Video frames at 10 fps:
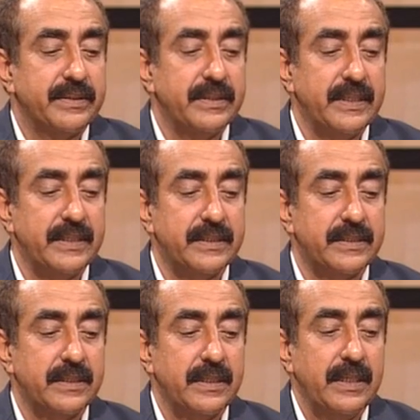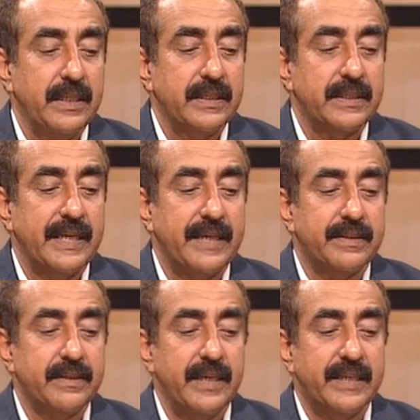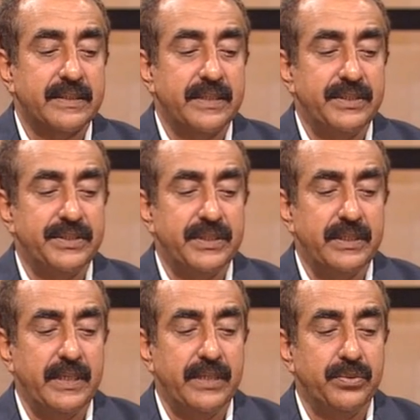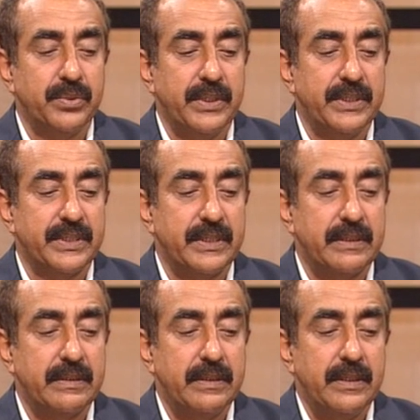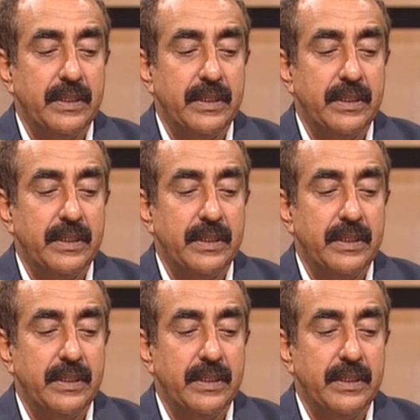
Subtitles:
is that extension education